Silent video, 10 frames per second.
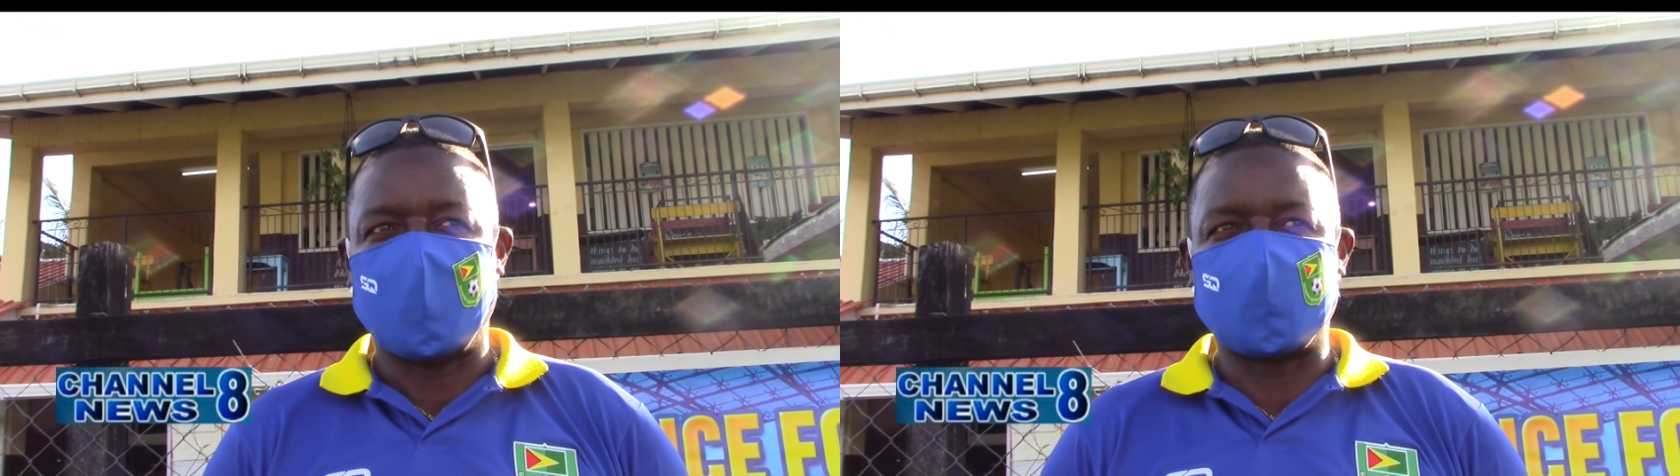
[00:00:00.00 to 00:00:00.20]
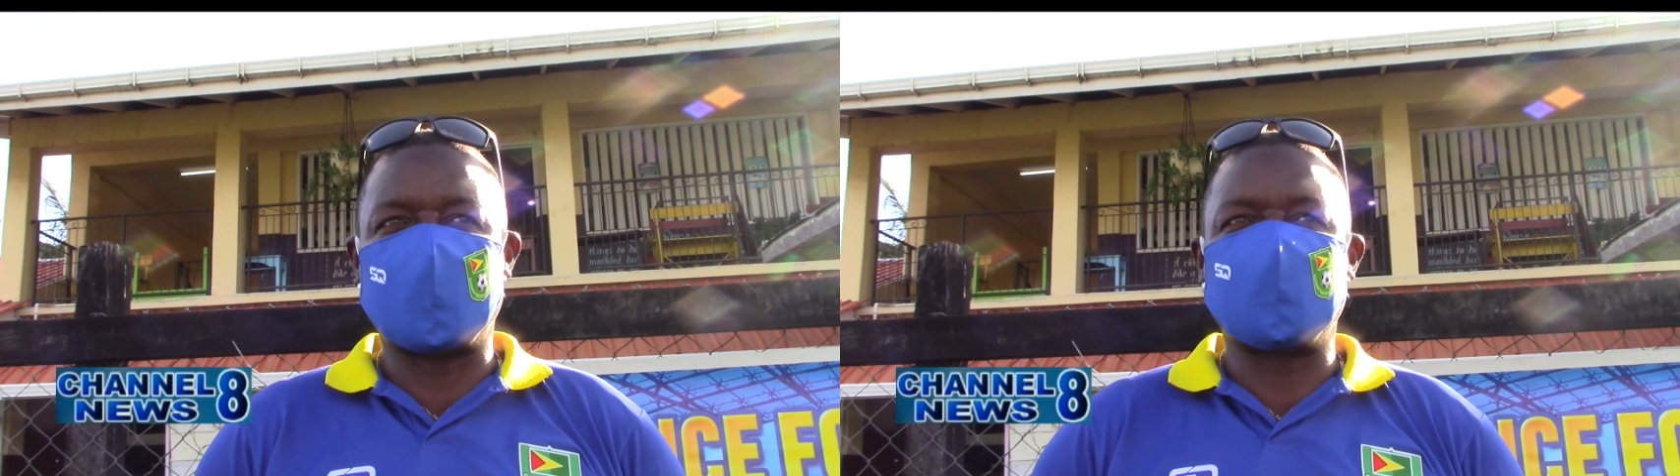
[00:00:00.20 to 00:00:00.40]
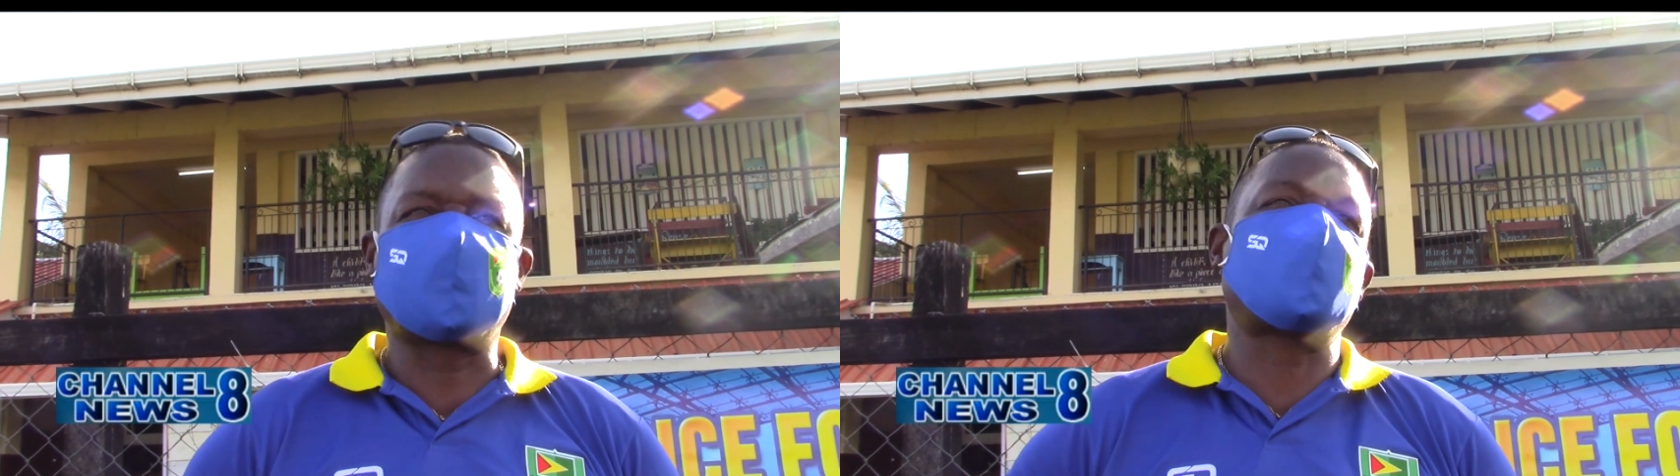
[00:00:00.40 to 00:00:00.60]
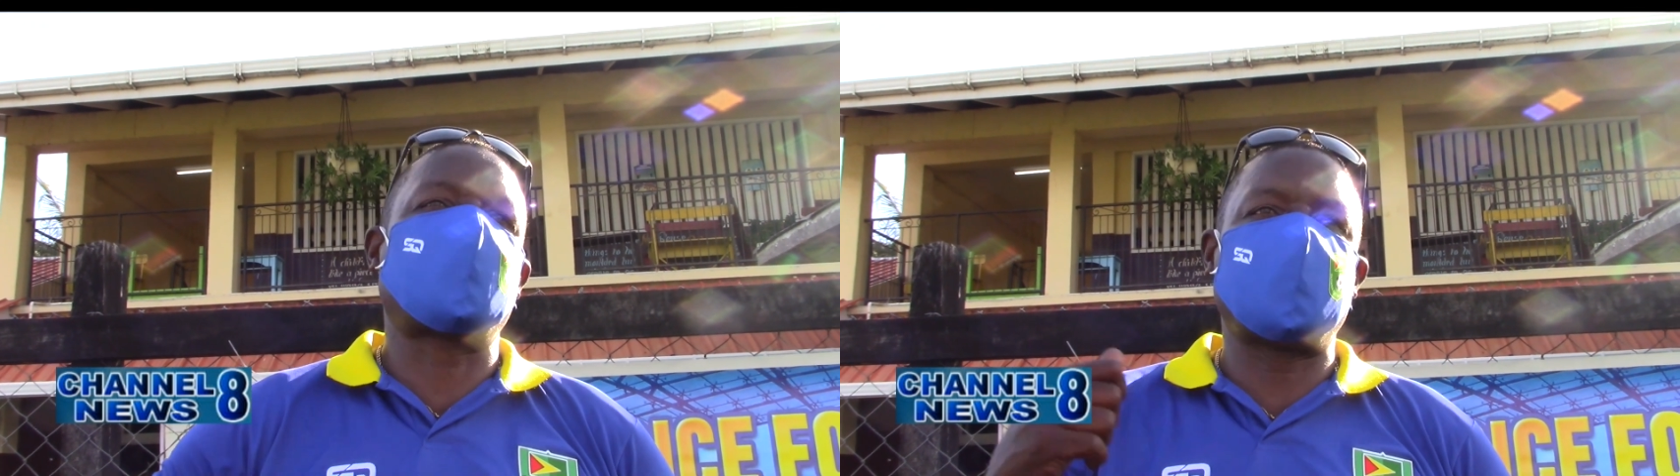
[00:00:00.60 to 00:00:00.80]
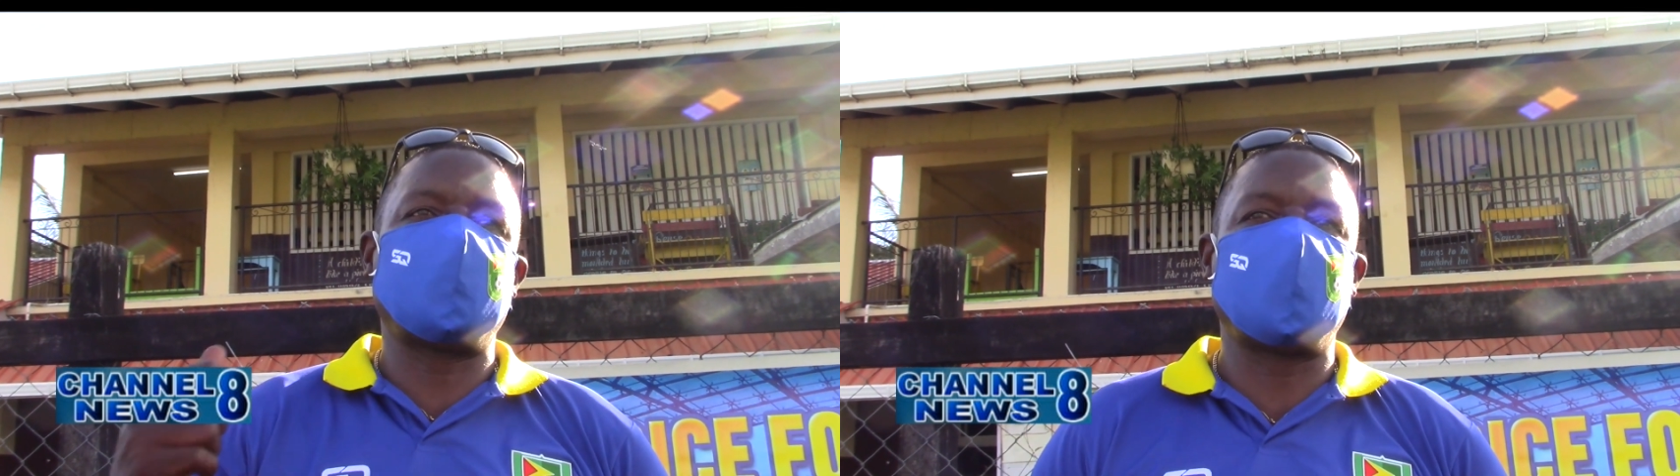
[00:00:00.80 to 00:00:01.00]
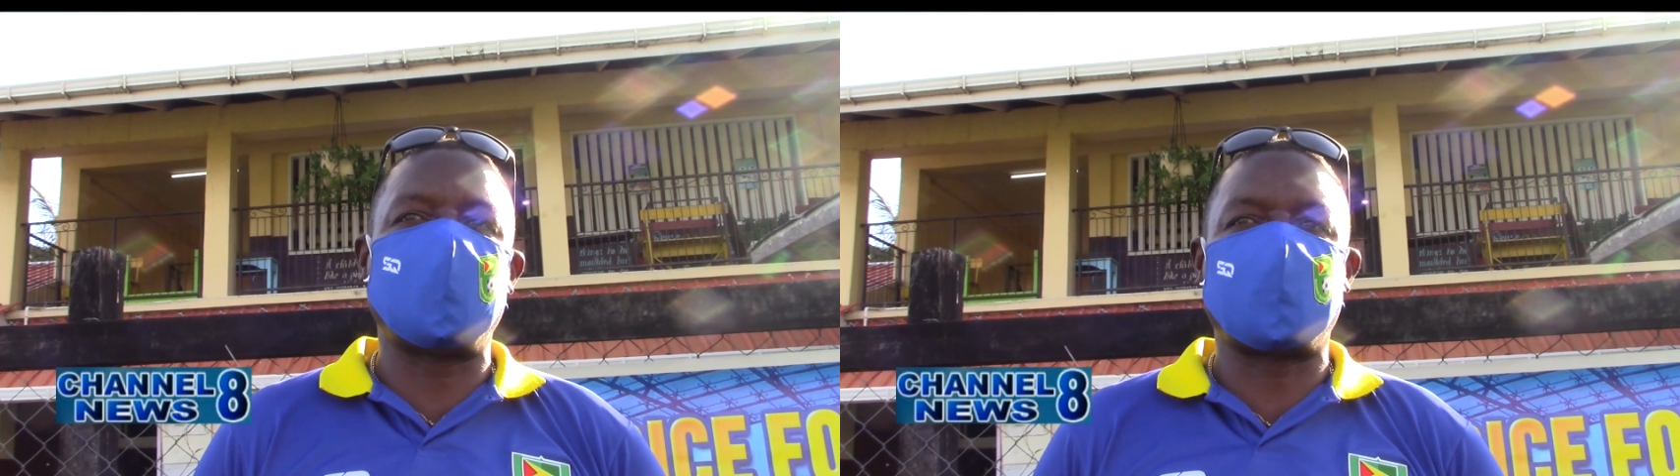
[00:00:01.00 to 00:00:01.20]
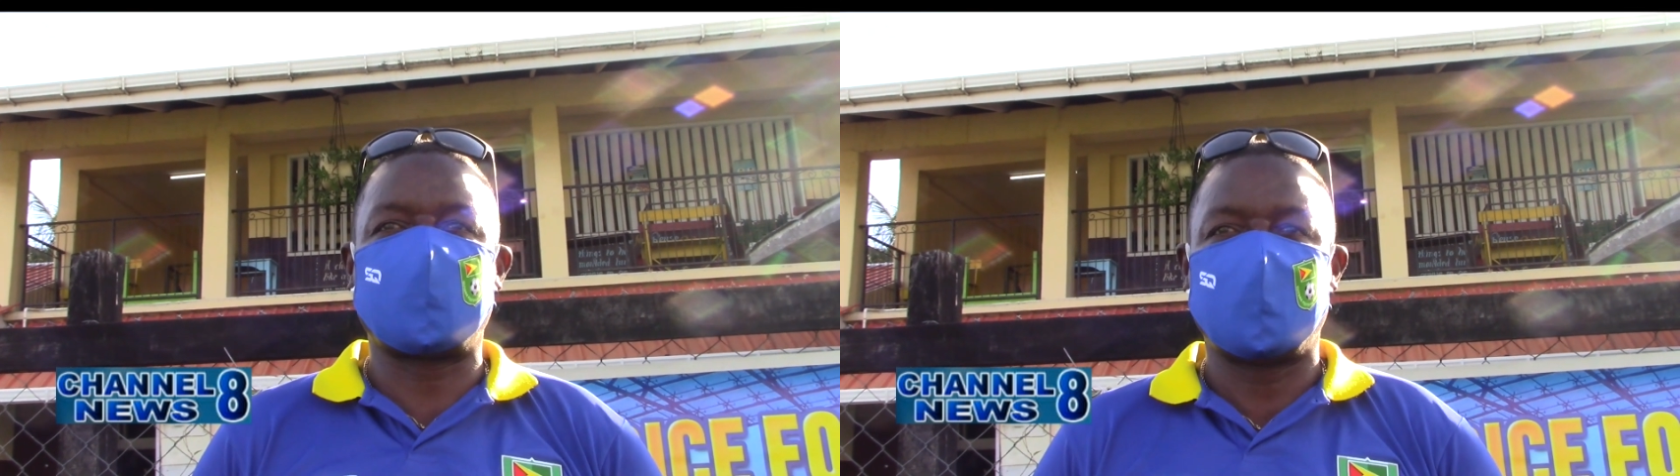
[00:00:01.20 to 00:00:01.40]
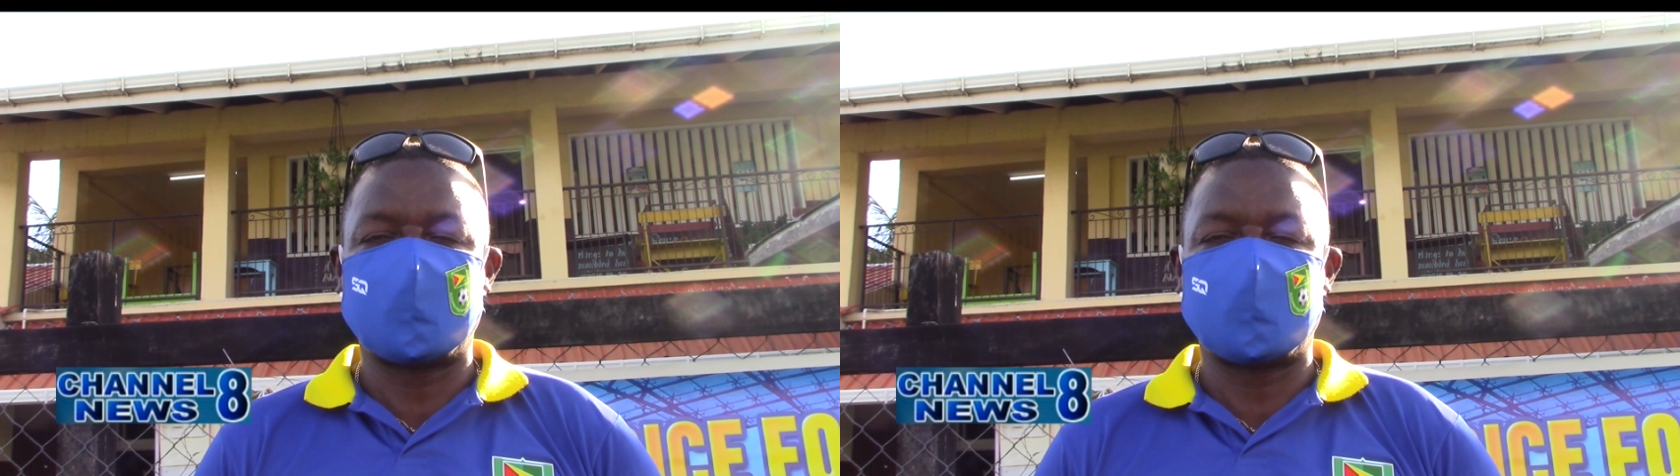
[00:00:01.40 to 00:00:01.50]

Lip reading: And then the following year,